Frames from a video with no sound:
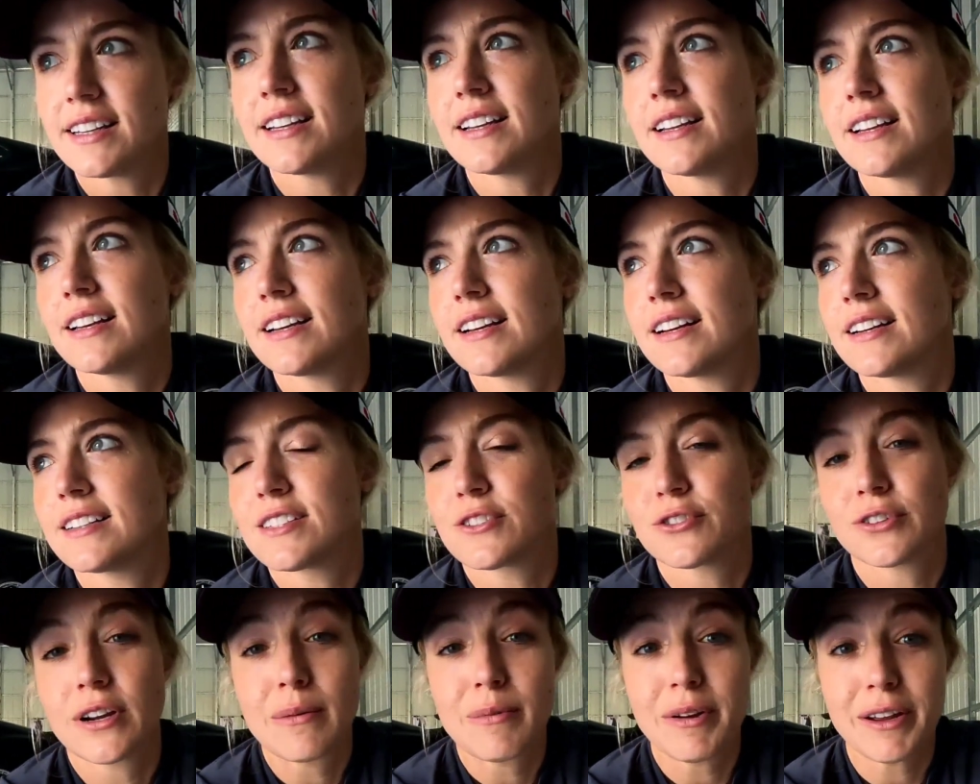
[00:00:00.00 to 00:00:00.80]
the
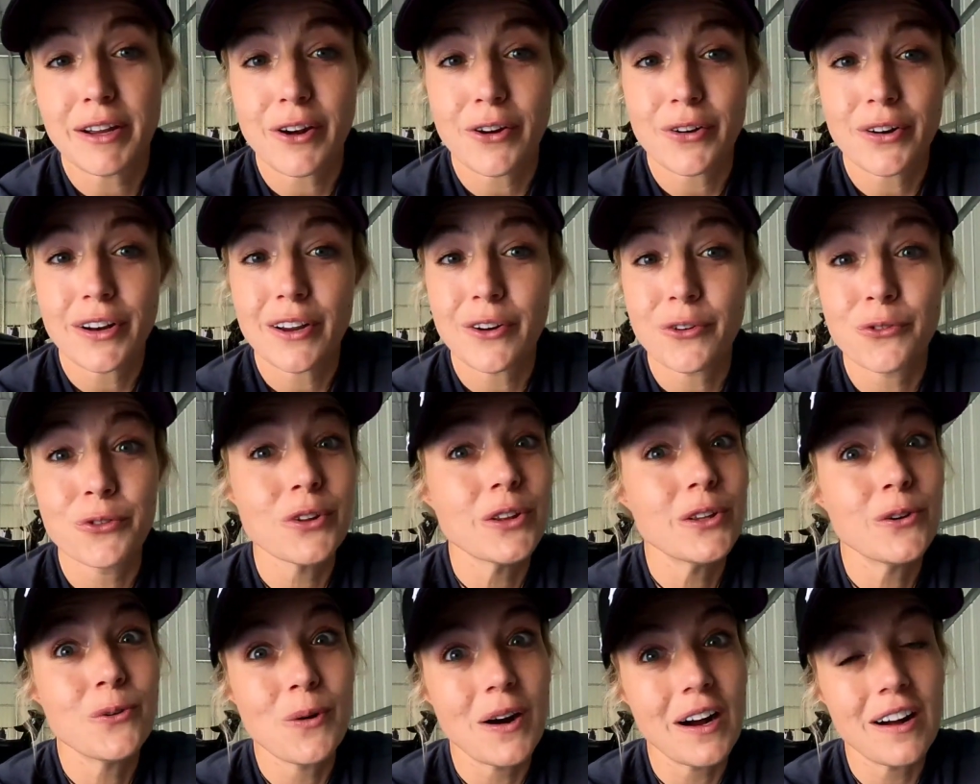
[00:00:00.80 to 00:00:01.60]
ceramic coating
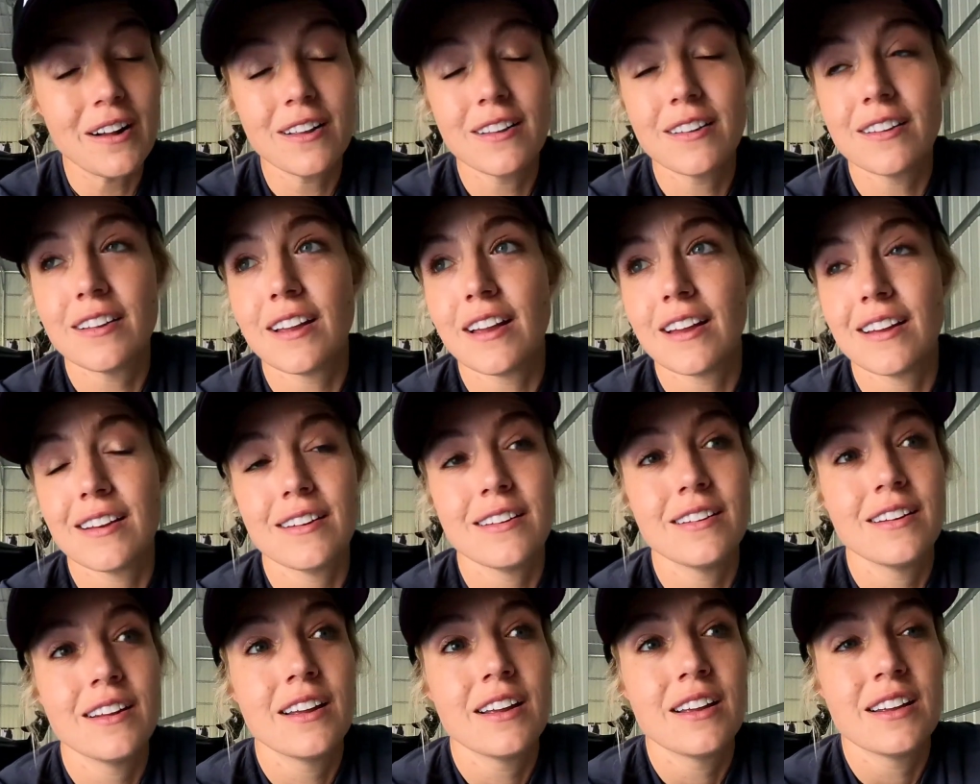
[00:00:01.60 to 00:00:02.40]
really well,
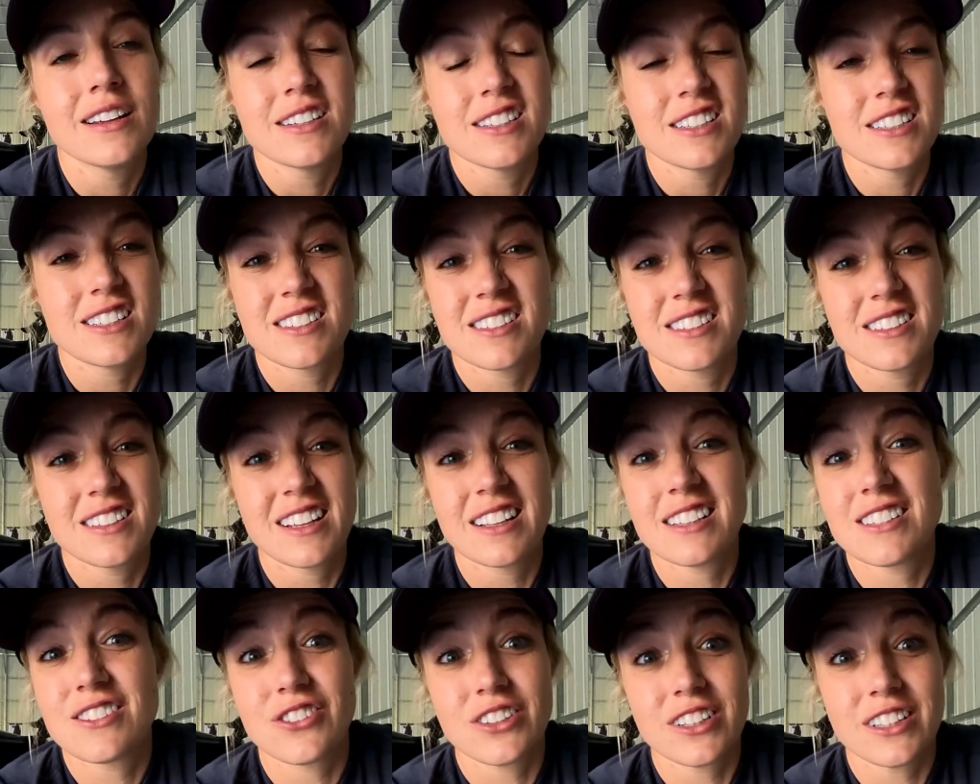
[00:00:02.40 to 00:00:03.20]
and
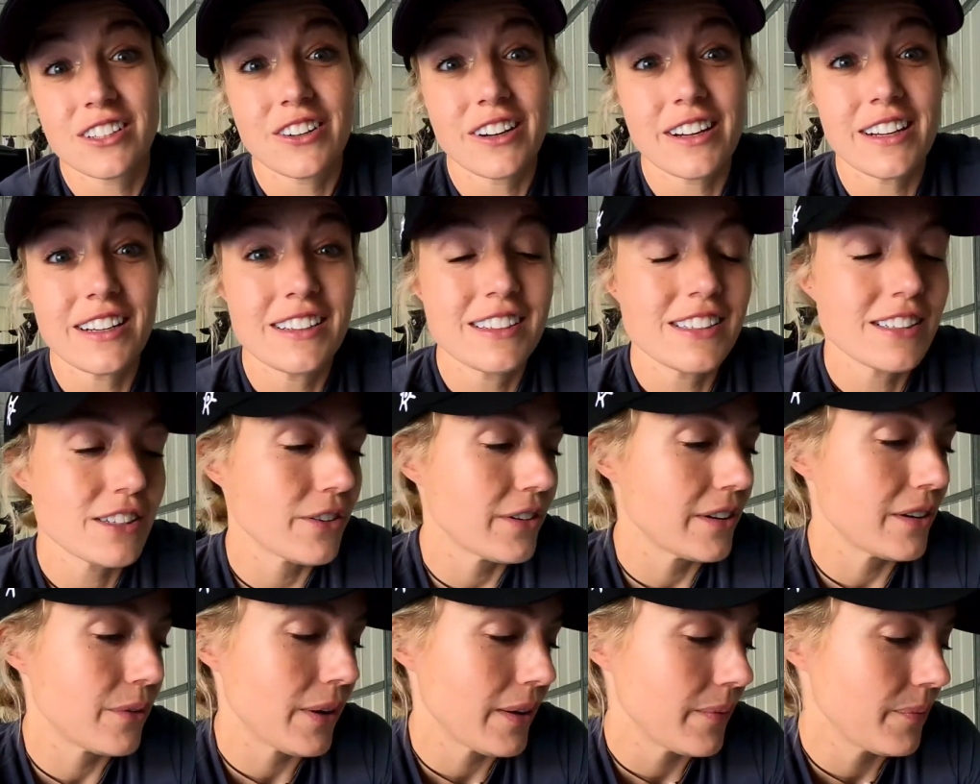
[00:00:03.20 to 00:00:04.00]
it's really great.
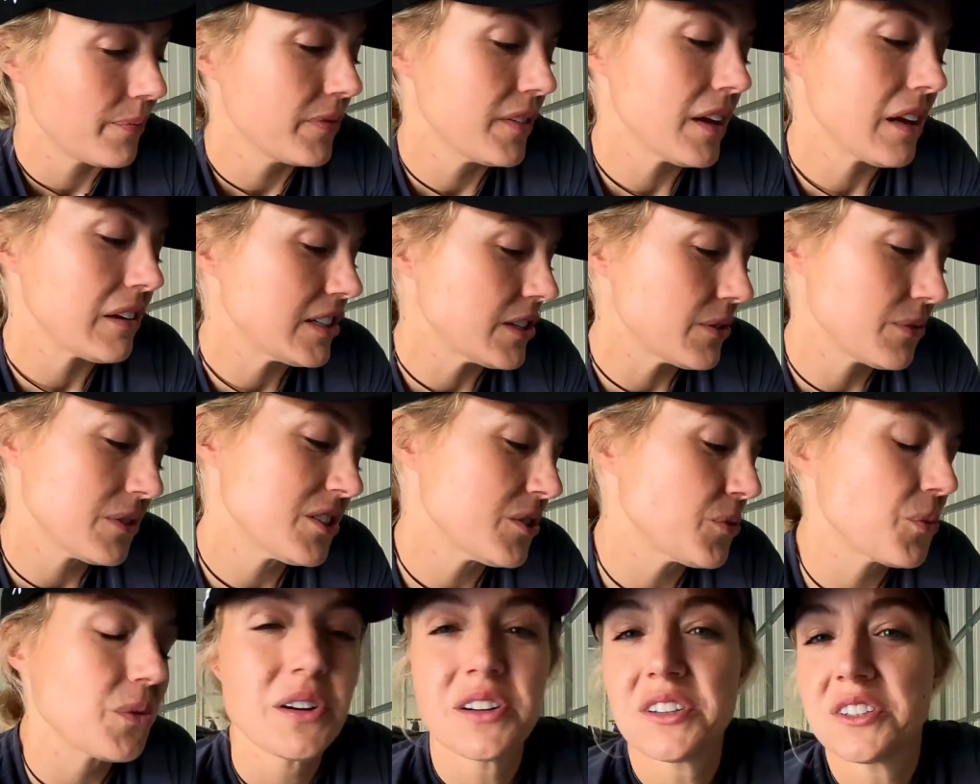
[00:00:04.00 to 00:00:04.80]
So that's, I
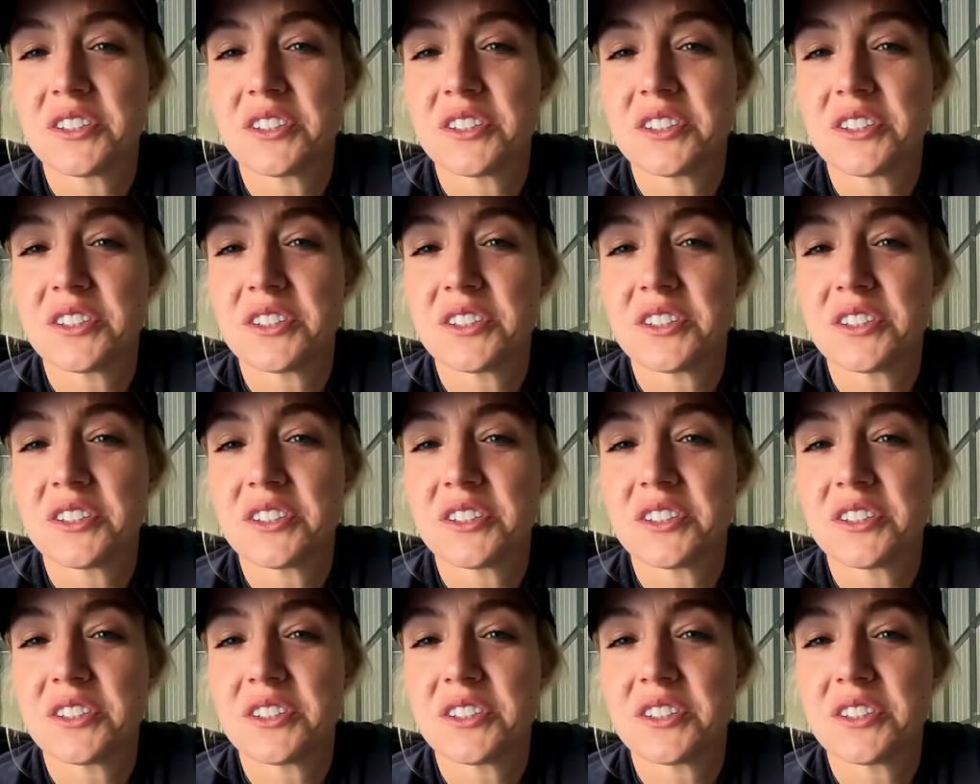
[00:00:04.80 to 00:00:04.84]
just